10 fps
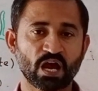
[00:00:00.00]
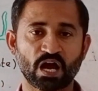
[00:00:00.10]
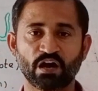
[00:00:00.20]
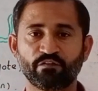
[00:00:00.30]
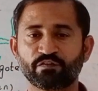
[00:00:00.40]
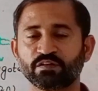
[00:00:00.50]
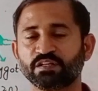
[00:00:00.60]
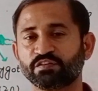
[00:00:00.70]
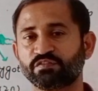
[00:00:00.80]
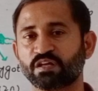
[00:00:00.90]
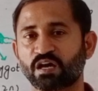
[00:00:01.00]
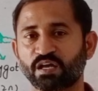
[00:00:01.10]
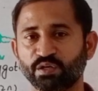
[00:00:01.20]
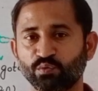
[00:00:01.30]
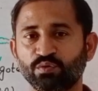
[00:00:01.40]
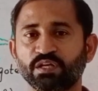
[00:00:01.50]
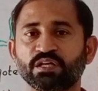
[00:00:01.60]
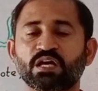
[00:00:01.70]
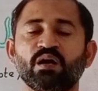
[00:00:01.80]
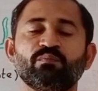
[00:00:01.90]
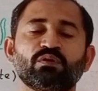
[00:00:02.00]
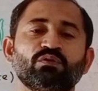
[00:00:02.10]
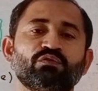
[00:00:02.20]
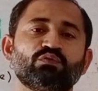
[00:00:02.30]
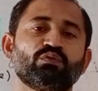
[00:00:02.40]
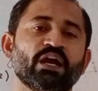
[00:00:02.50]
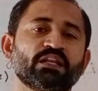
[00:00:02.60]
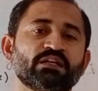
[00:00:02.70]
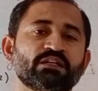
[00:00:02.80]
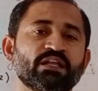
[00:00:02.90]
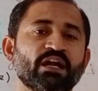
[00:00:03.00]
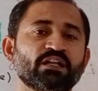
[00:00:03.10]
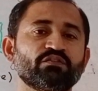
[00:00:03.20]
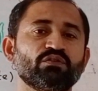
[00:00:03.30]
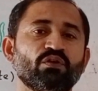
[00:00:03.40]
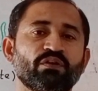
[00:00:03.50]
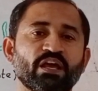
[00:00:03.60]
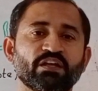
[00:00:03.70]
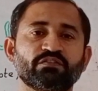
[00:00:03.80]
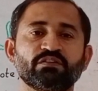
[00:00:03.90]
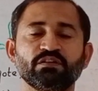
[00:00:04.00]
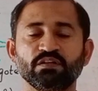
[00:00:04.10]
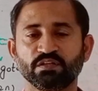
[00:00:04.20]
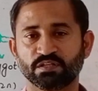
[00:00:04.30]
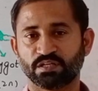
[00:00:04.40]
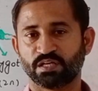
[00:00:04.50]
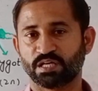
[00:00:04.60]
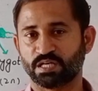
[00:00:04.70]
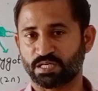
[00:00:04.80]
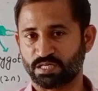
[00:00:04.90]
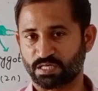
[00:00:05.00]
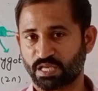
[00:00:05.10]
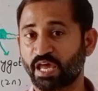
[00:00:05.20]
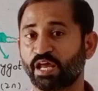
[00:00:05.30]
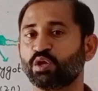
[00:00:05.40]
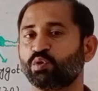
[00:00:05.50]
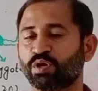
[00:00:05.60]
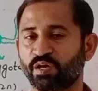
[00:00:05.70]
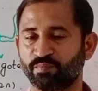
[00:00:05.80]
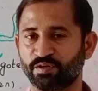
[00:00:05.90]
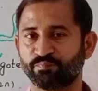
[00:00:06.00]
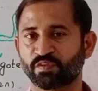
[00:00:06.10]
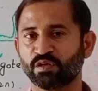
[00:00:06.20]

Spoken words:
After this, the nuclei come close together, that is known as karyogamy.